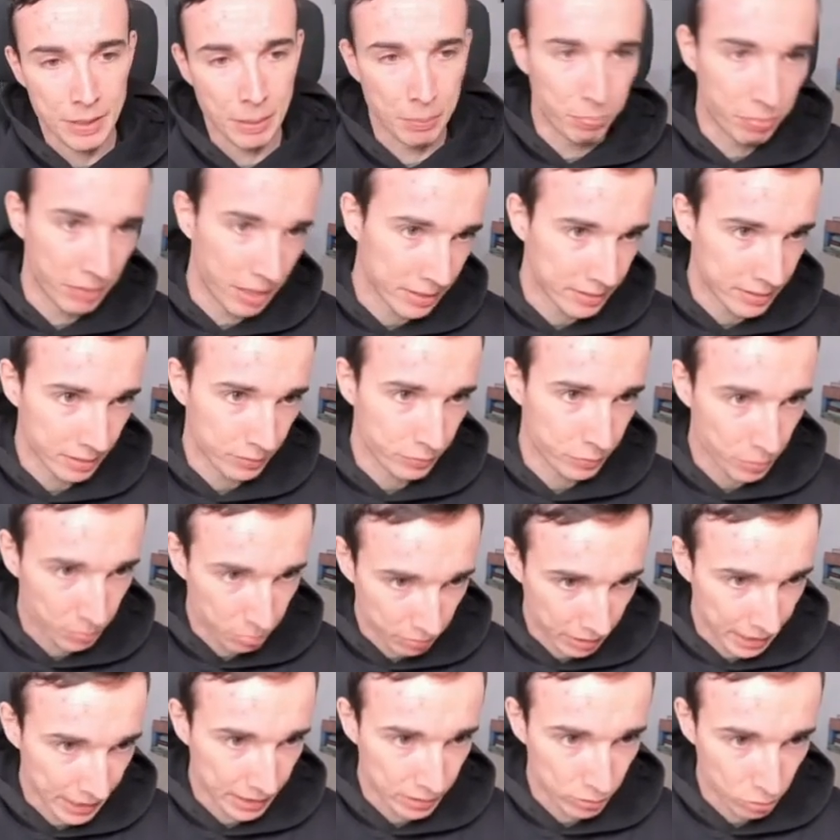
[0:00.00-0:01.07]
pleasant for
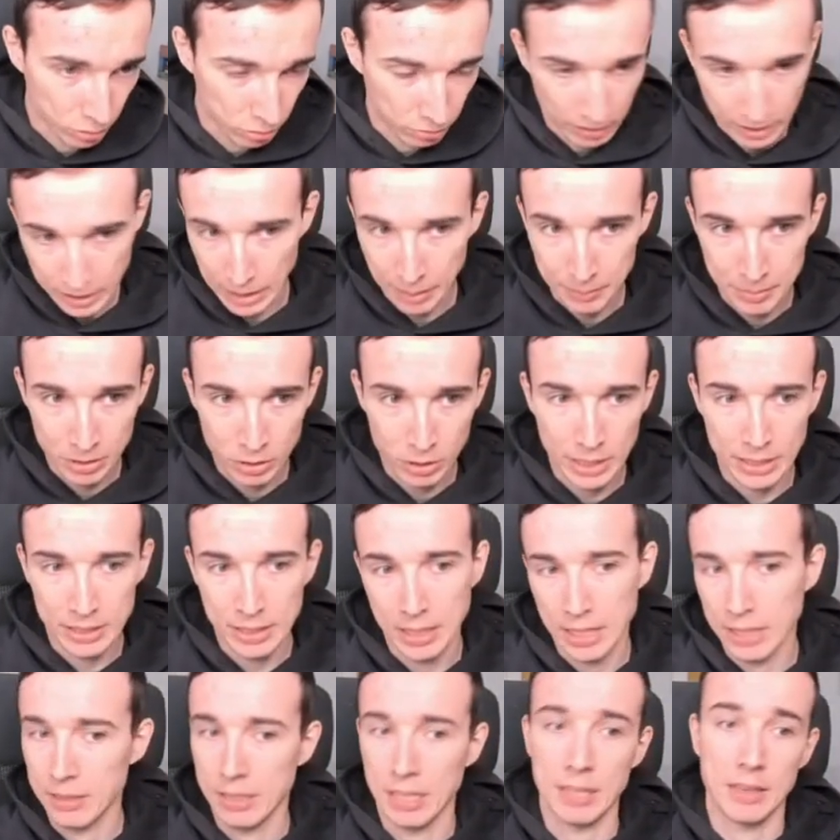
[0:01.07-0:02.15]
black to like I mean okay they
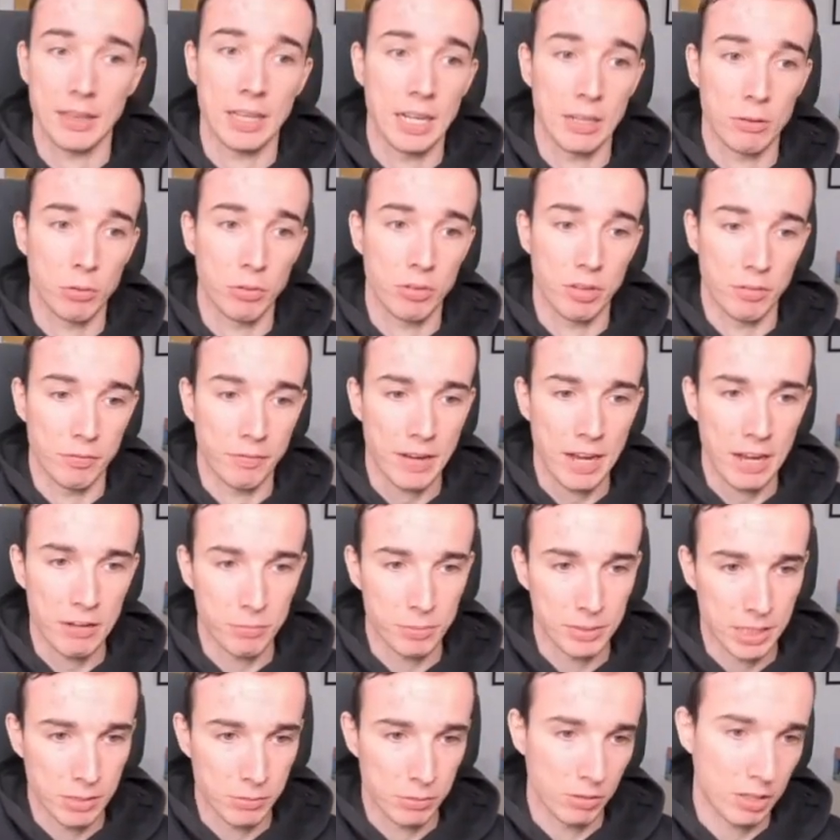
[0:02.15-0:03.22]
can take knight to c5
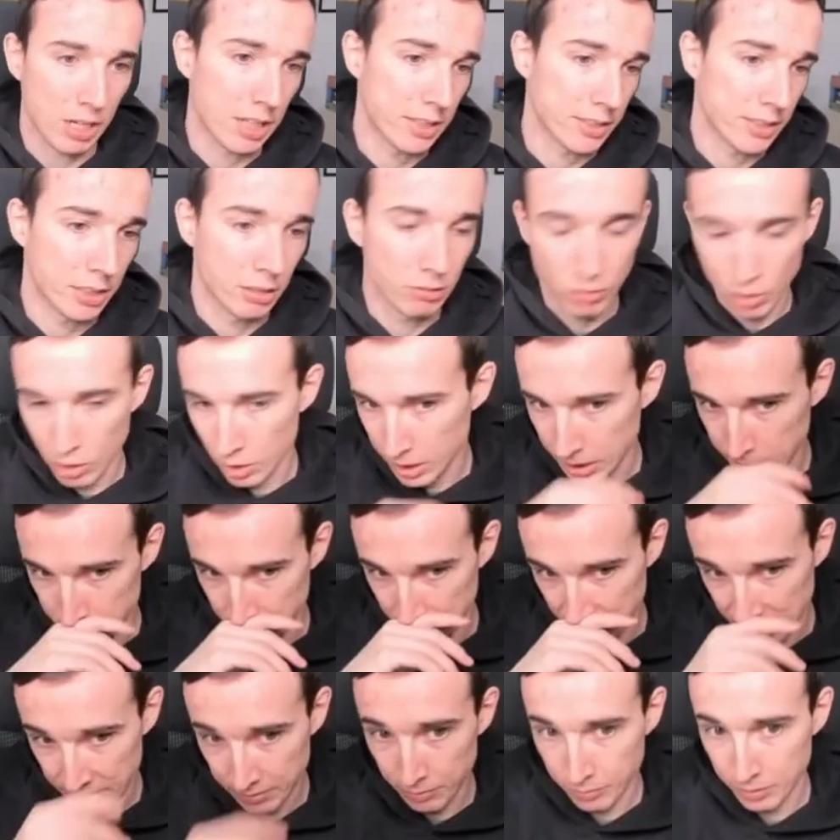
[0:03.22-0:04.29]
but then we'll castle long and we
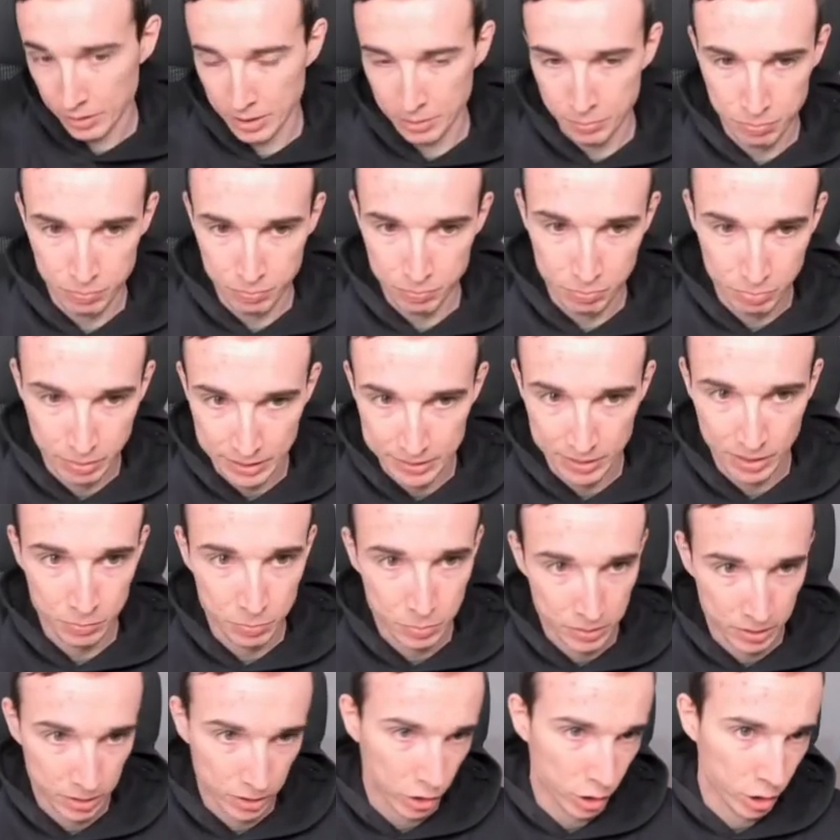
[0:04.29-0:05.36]
have a very pleasant
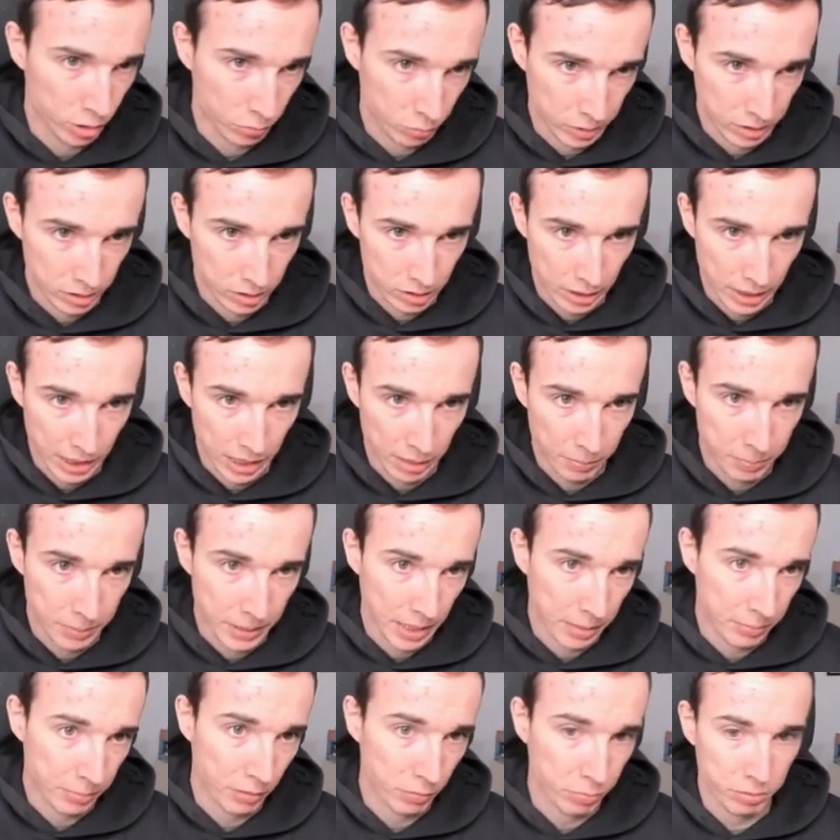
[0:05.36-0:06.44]
position with the king
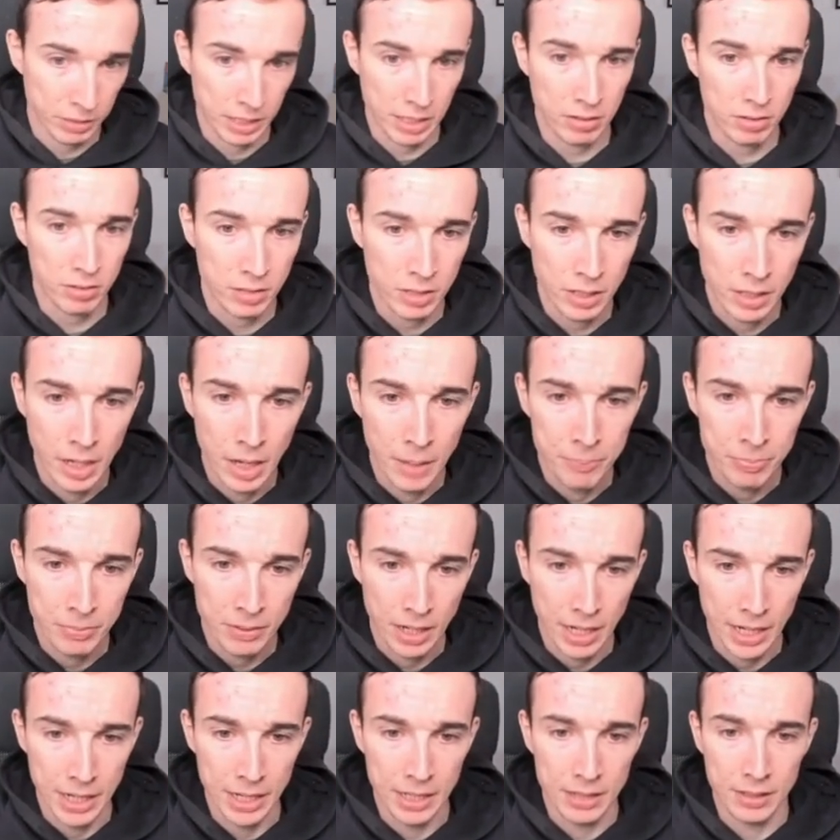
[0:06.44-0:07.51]
being misplaced
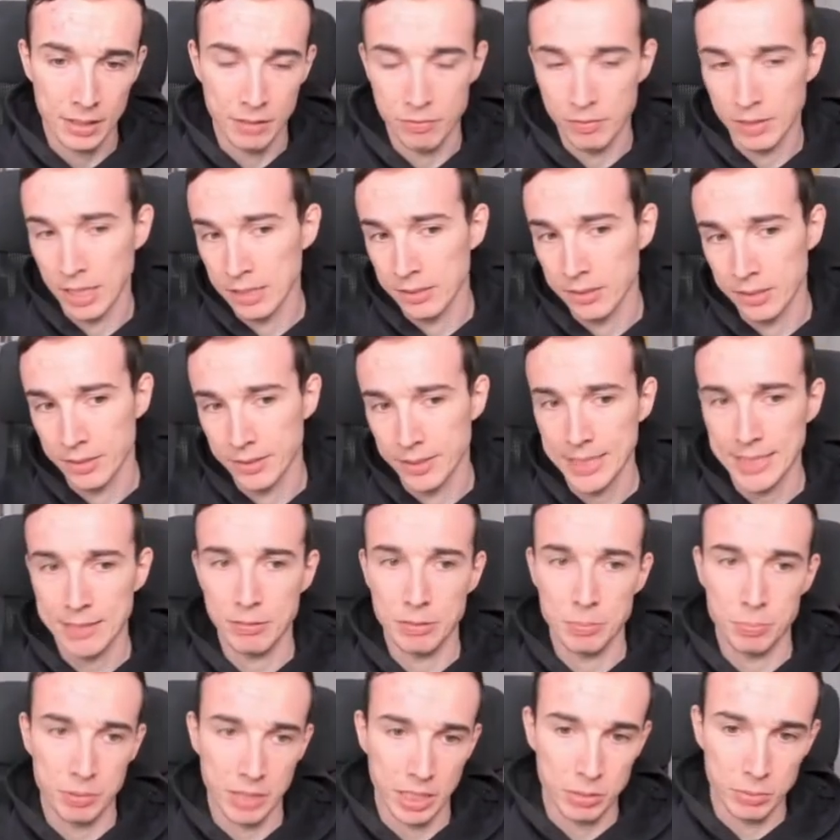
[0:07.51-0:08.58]
and if knight c6 we
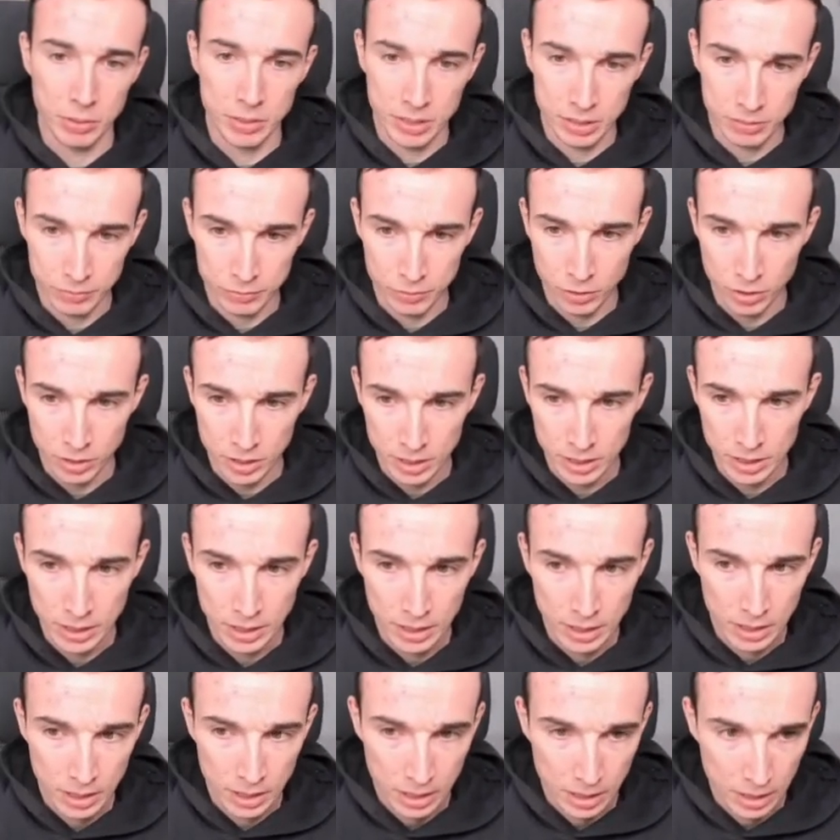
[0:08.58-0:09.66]
play queen f4
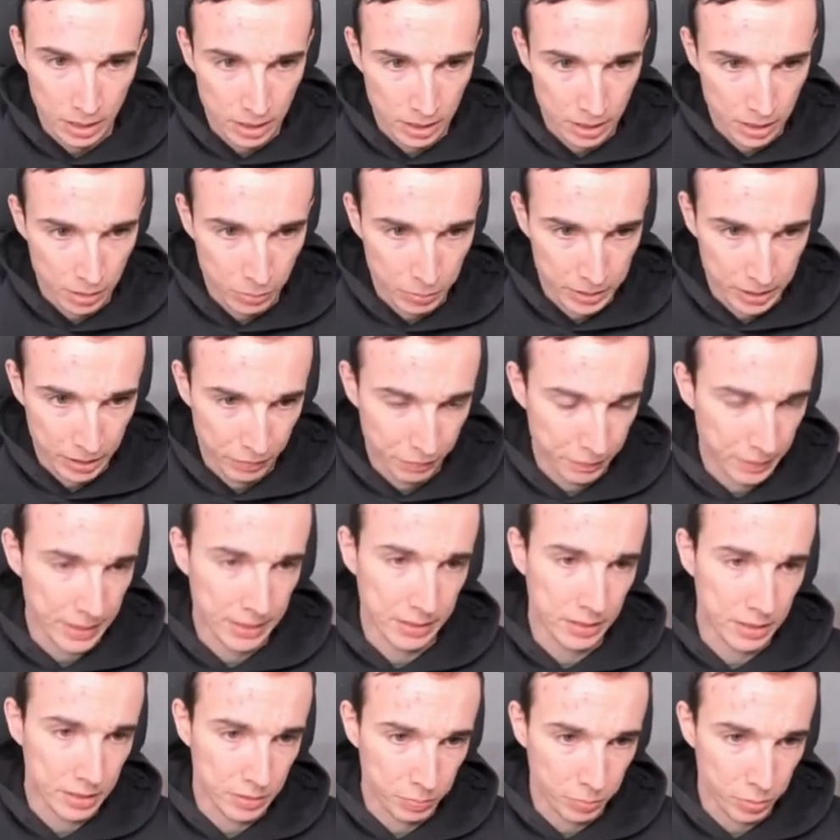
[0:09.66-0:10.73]
uh, we
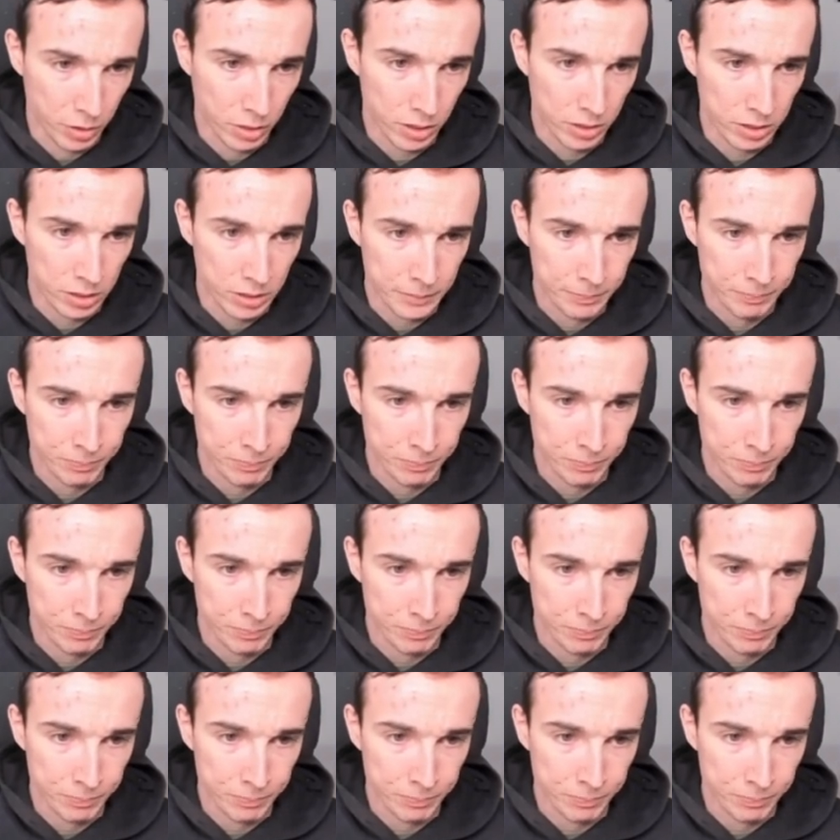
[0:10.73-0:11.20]
defend this pawn